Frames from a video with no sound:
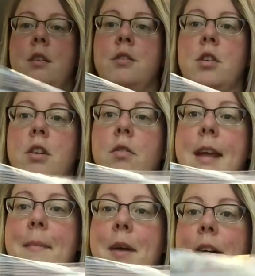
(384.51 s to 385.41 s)
So you don't
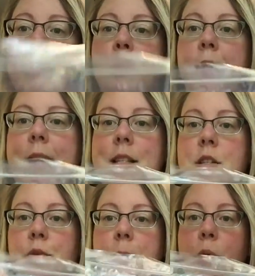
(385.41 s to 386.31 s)
get much, but that's
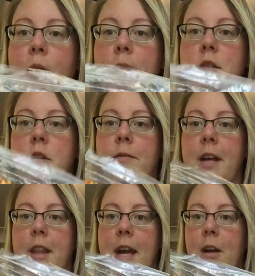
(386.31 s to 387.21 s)
3 point
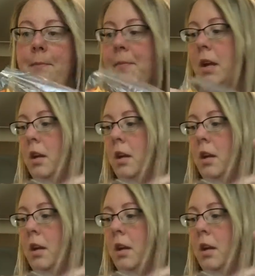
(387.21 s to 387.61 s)
serving there.